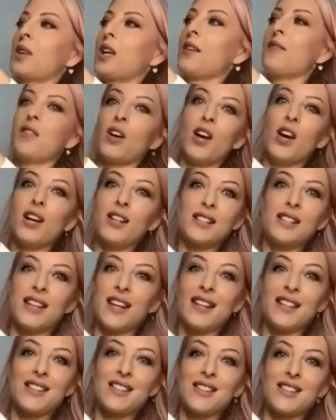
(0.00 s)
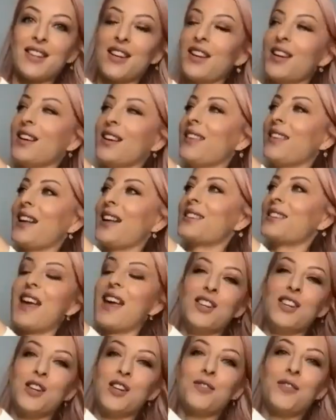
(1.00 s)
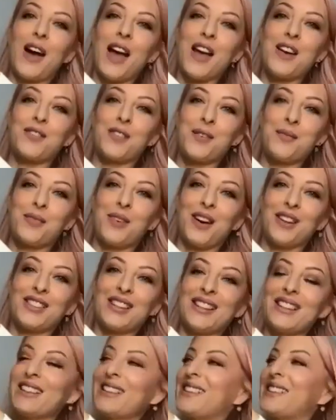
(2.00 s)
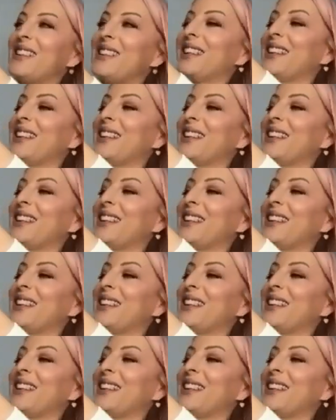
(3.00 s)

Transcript: converted to that's their new favourite product.